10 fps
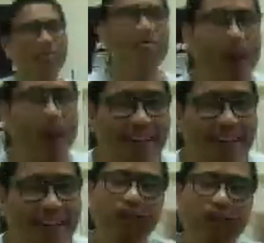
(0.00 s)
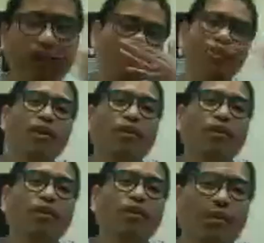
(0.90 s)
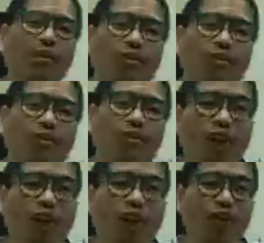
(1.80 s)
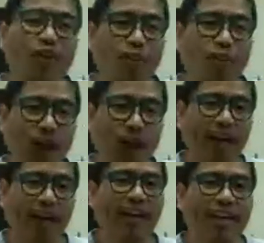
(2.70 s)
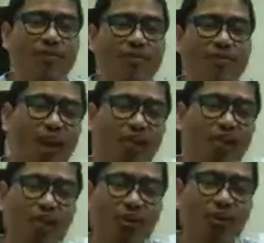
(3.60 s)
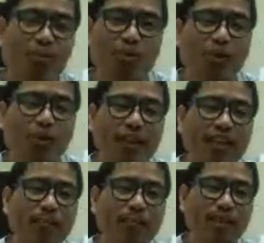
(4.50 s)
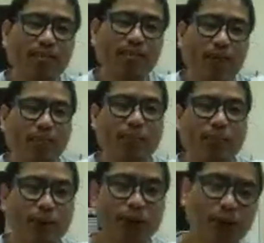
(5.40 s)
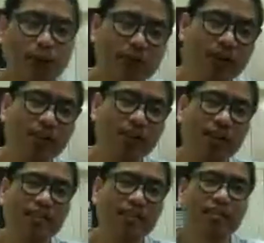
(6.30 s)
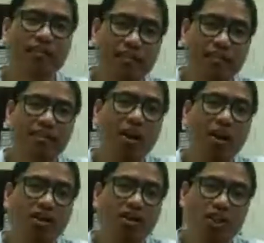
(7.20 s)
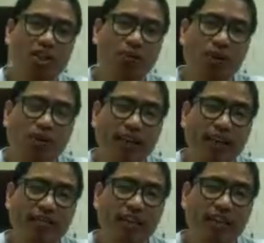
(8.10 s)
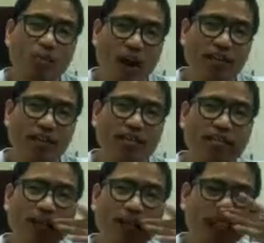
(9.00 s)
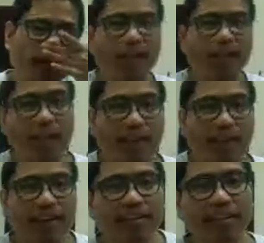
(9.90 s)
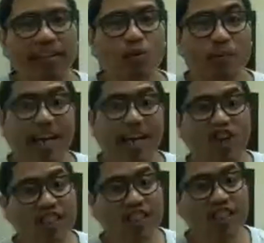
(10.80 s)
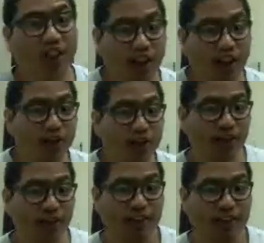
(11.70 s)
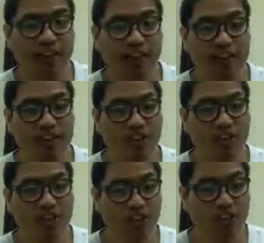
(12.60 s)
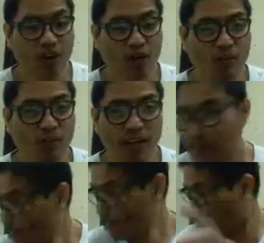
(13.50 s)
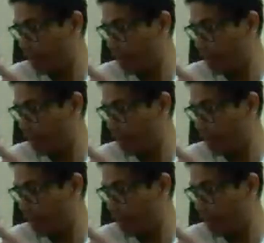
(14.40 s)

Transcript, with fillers: Why only one? Because of the configuration of the structural formula. If you try to put that in a piece of paper, then the oxygen will only contain one okay, something like that. It will be adjusted there when you write the structural formula. So